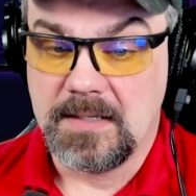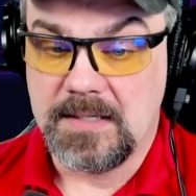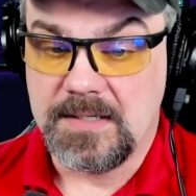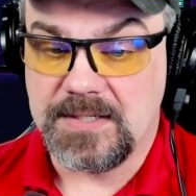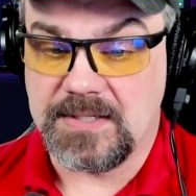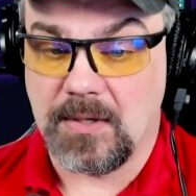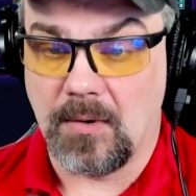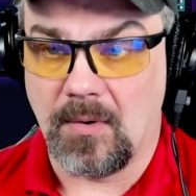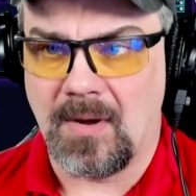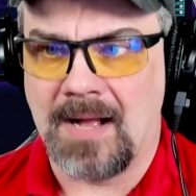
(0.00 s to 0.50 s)

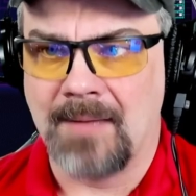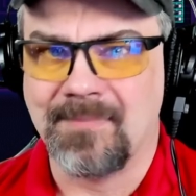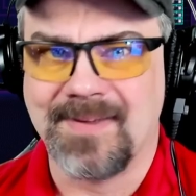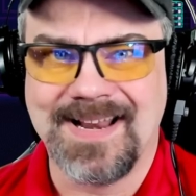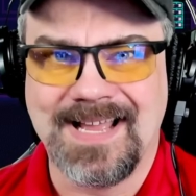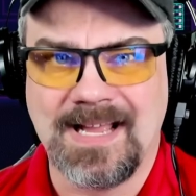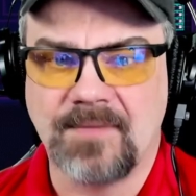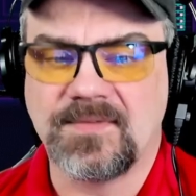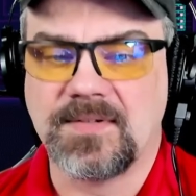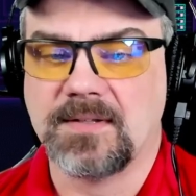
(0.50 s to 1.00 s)
So I'm going
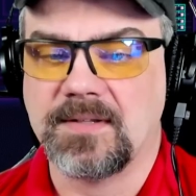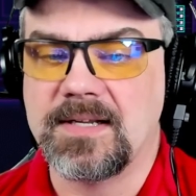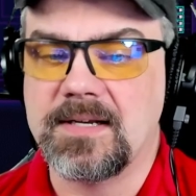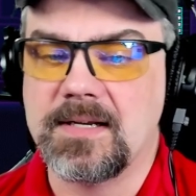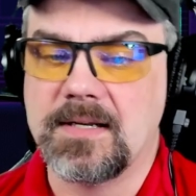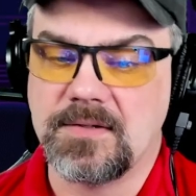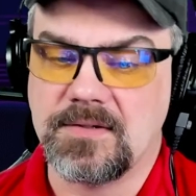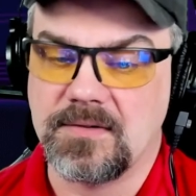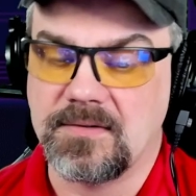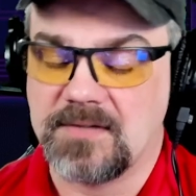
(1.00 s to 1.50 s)
to have to lean
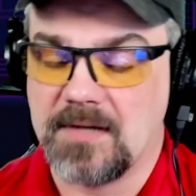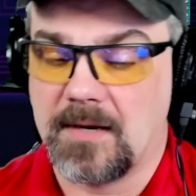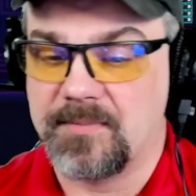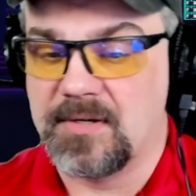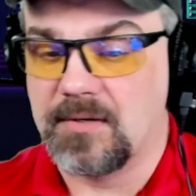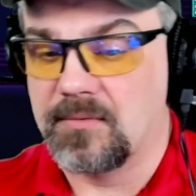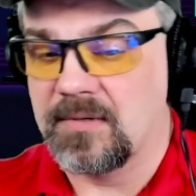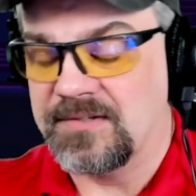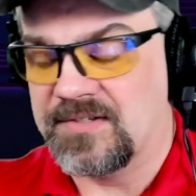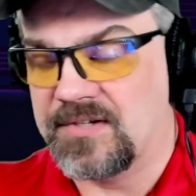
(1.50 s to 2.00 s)
into
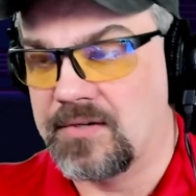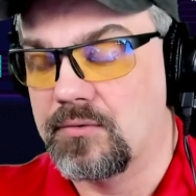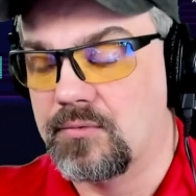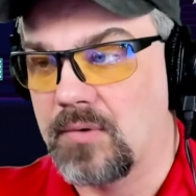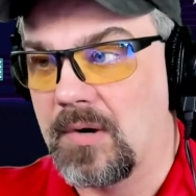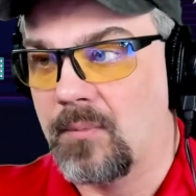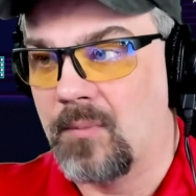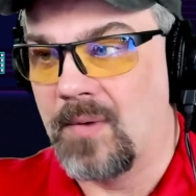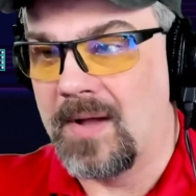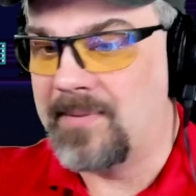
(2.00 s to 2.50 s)
W
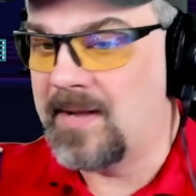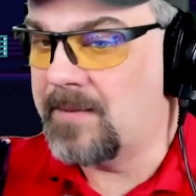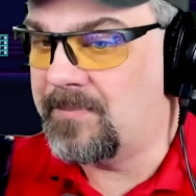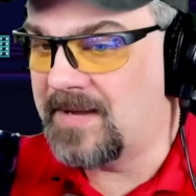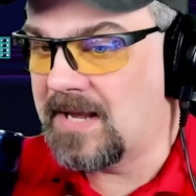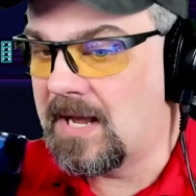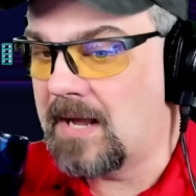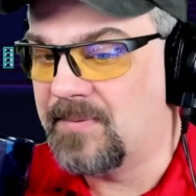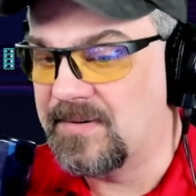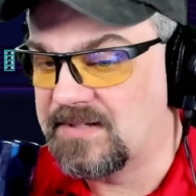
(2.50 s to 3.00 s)
to Web
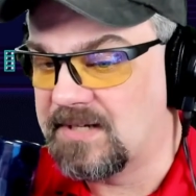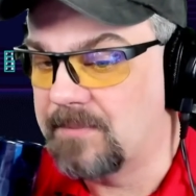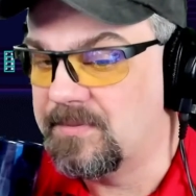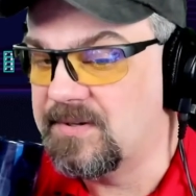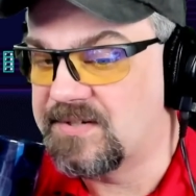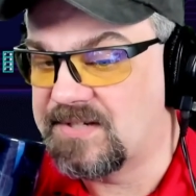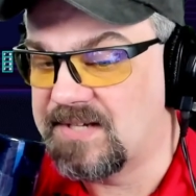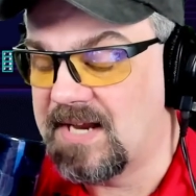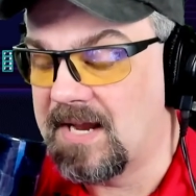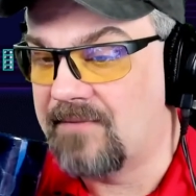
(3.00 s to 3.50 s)
API, but
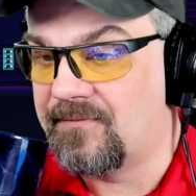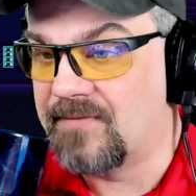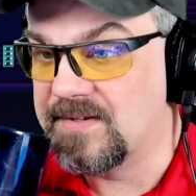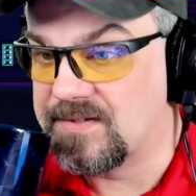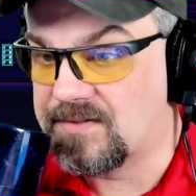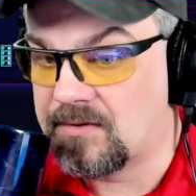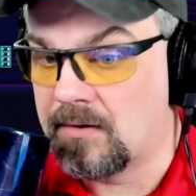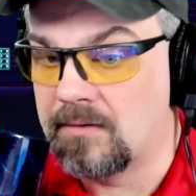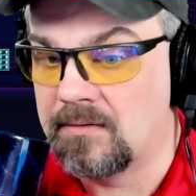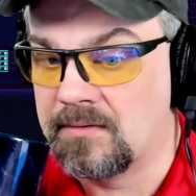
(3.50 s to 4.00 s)
WCF
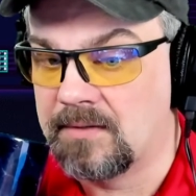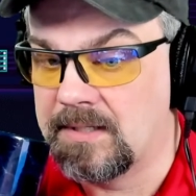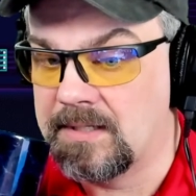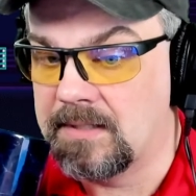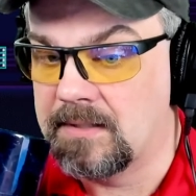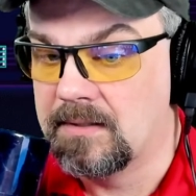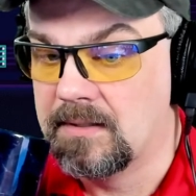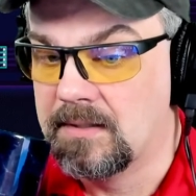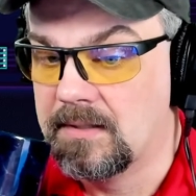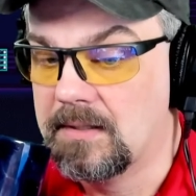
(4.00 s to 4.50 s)
is
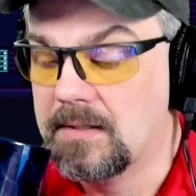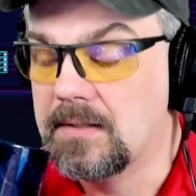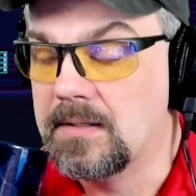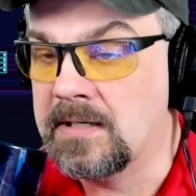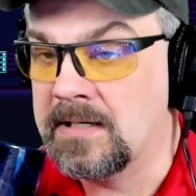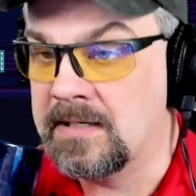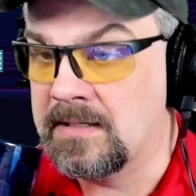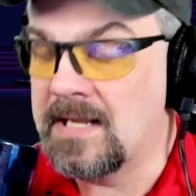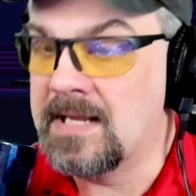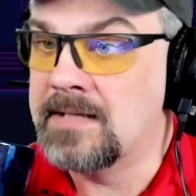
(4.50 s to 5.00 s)
certainly
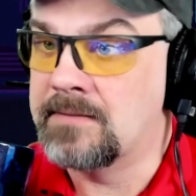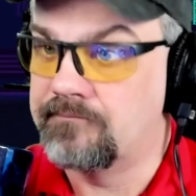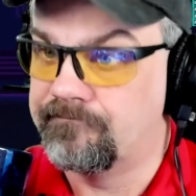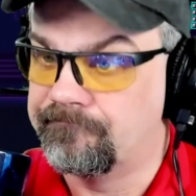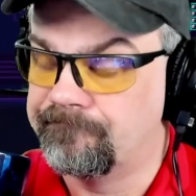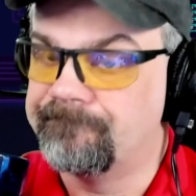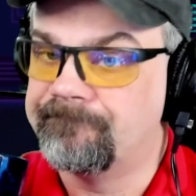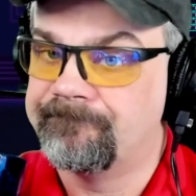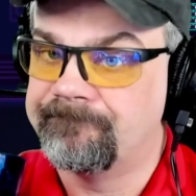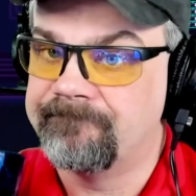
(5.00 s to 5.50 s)
it, it
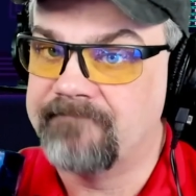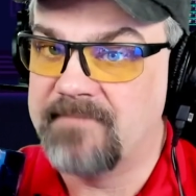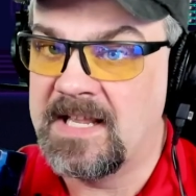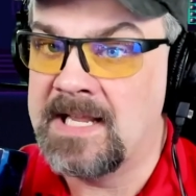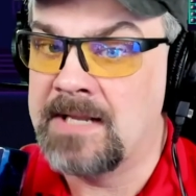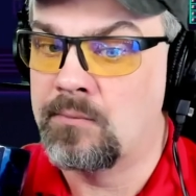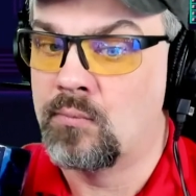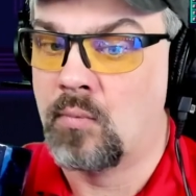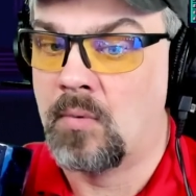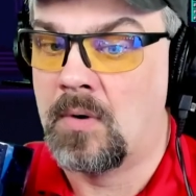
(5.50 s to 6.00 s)

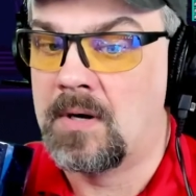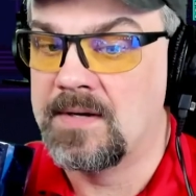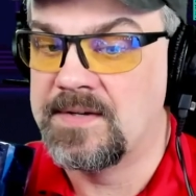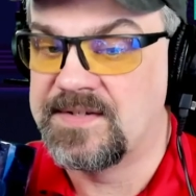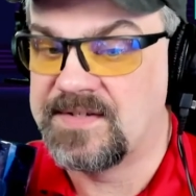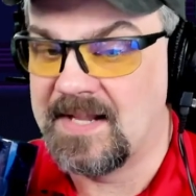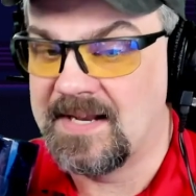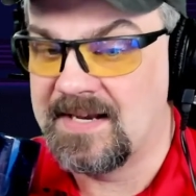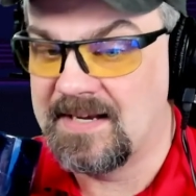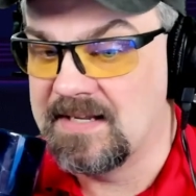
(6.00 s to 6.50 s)
it
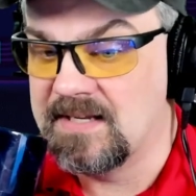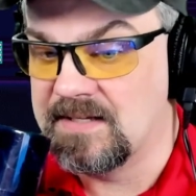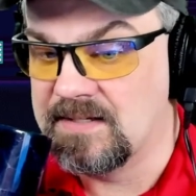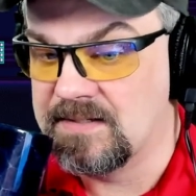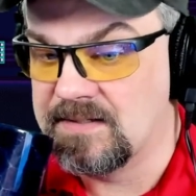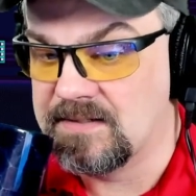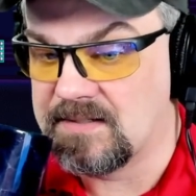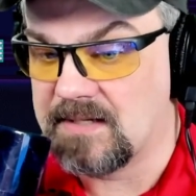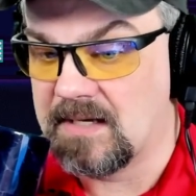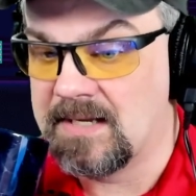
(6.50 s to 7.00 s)
was and
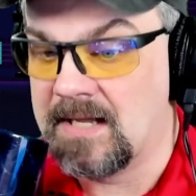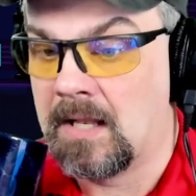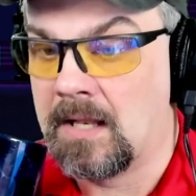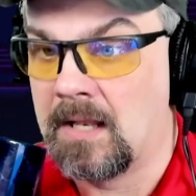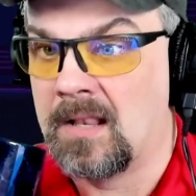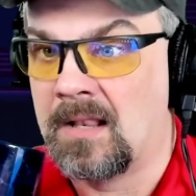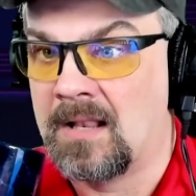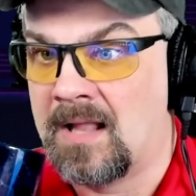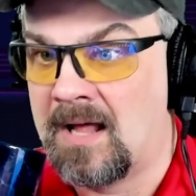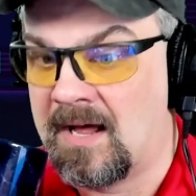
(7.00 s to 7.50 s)
is a
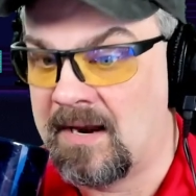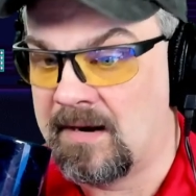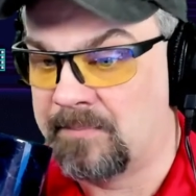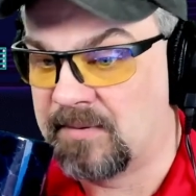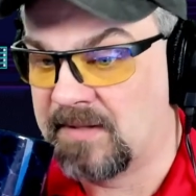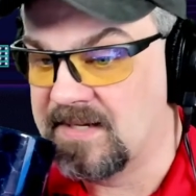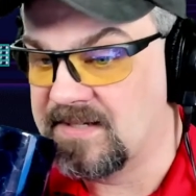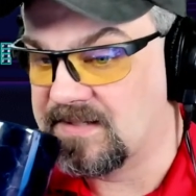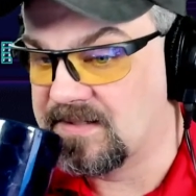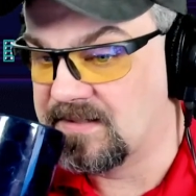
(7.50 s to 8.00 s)
lot of
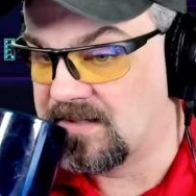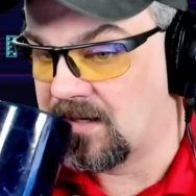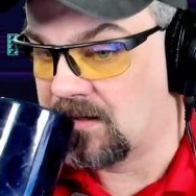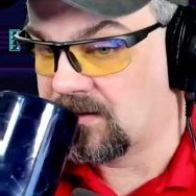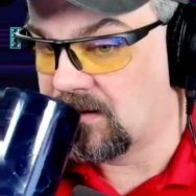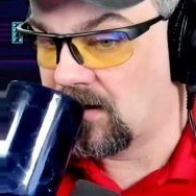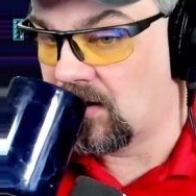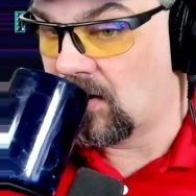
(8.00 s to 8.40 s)
places out